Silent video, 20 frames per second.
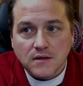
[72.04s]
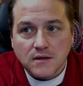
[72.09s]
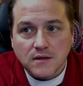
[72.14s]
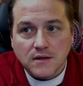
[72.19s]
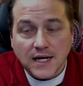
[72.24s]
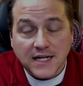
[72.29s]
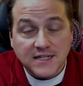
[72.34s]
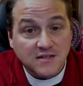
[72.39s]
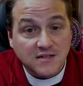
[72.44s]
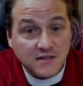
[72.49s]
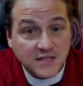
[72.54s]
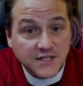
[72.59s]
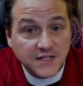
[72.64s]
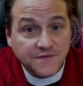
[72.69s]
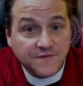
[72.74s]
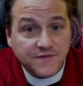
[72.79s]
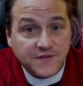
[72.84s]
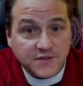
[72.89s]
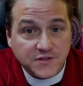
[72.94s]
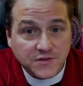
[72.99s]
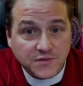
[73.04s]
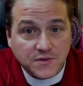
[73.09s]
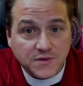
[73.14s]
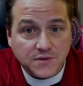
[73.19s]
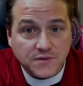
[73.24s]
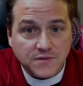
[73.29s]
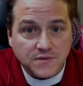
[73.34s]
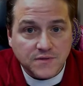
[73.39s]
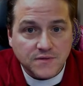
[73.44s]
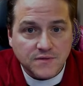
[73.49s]
and to live the
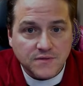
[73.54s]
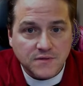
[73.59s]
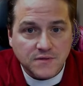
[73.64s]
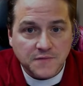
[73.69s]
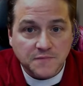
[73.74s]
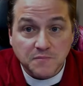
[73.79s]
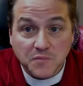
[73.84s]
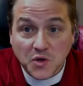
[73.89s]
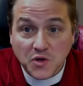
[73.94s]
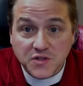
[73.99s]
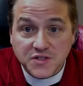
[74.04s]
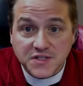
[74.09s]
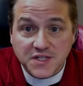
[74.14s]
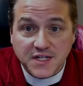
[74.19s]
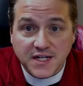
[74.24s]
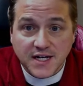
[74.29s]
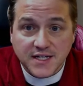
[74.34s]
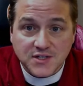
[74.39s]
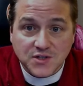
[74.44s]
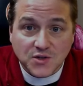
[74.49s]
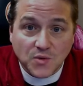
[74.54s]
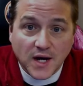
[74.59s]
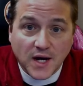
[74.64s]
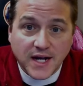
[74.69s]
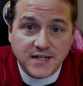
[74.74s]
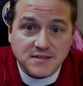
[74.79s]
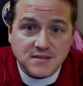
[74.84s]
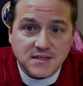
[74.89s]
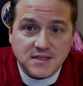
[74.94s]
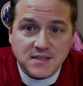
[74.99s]
truth of mercy and
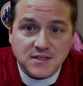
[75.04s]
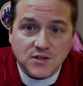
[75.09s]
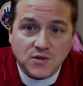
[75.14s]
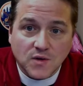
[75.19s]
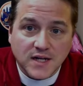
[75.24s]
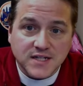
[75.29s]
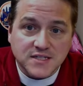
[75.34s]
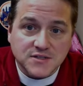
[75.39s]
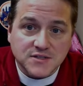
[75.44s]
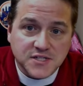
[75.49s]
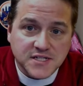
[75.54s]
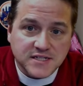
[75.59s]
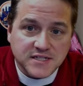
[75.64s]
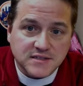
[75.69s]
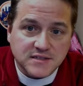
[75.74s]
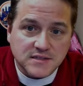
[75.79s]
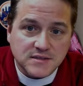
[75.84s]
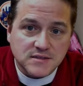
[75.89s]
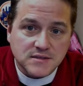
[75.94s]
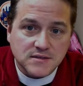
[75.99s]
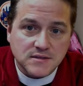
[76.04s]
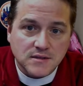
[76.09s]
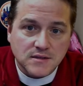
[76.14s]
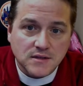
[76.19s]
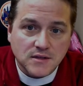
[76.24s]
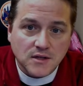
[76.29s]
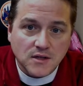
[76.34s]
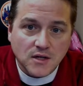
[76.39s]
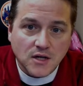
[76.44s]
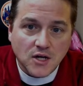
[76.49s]
grace in Christ Jesus.
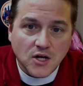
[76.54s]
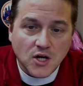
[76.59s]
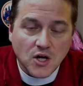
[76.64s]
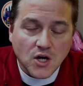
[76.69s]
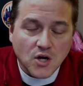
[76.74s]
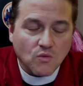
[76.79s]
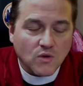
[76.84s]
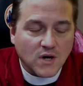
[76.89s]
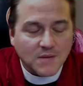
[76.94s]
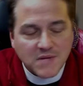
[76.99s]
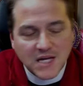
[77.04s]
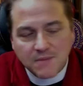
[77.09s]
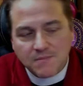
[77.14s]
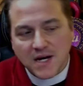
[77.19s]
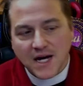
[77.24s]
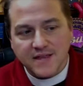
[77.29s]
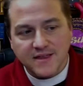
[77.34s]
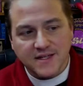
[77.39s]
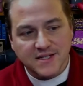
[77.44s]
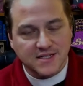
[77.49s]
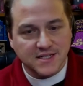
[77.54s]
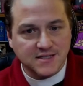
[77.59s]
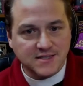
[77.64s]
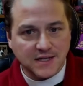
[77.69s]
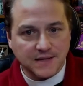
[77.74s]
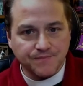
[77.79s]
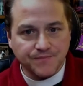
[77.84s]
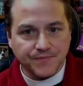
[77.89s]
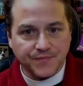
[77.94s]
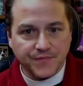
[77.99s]
What I mean by this is
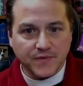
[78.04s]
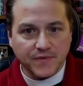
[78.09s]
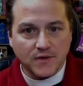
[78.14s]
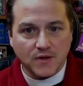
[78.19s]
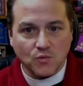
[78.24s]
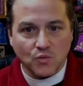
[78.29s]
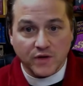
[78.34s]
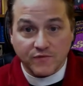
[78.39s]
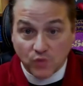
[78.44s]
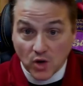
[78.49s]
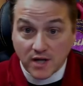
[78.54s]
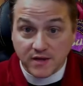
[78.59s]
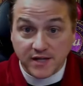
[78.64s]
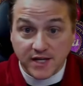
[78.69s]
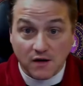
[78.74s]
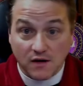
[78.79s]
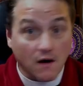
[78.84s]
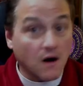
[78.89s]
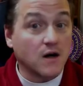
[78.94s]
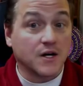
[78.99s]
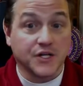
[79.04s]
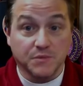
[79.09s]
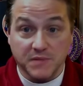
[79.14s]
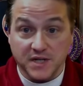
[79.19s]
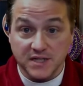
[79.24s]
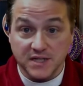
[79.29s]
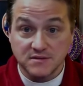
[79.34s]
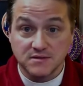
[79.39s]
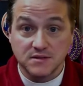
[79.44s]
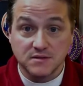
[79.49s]
that we've won the
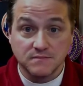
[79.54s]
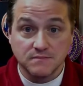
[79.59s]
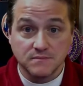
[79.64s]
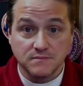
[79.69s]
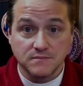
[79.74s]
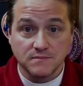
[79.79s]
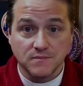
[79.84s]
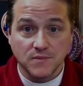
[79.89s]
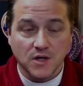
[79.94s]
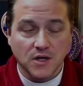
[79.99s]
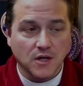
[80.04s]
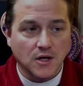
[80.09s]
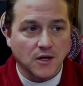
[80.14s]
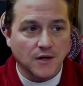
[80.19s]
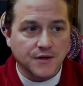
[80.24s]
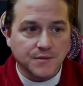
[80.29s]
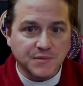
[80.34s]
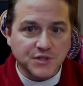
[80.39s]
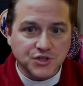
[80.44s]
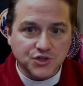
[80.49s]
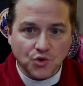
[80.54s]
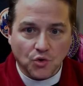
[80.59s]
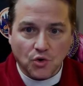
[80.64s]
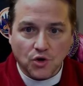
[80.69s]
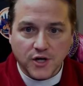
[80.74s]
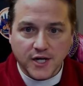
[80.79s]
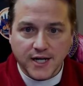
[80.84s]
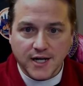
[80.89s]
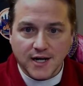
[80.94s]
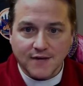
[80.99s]
argument. The
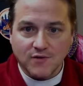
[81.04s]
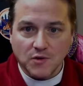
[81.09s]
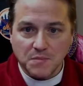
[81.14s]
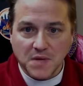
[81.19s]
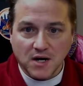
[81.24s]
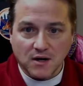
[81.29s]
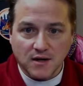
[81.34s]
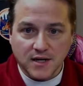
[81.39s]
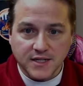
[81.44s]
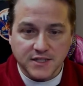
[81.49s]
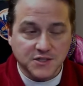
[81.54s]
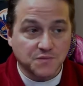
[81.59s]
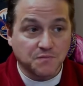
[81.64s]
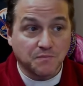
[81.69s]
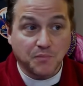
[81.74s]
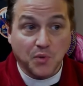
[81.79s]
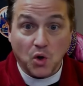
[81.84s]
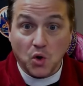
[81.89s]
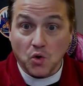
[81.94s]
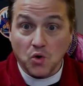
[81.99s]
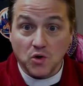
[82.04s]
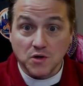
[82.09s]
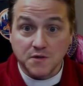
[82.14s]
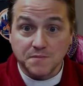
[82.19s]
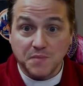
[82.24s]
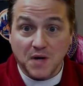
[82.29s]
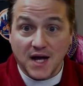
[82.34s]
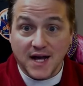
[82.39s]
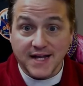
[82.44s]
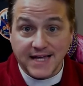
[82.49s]
majority of Americans polled
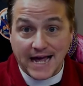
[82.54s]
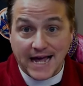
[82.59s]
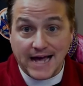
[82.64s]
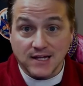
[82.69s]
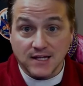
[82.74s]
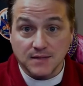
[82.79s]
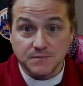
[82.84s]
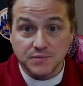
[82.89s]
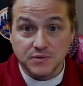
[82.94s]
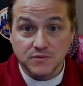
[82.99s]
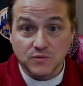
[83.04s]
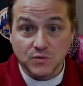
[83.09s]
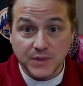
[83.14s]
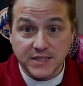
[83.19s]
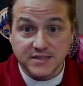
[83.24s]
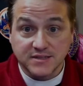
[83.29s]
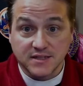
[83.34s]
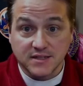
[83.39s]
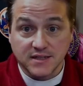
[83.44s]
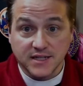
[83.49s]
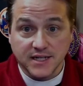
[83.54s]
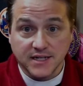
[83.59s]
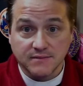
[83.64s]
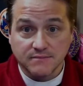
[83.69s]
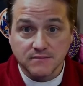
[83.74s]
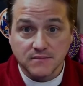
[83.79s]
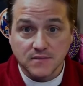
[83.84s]
by Gallup recently,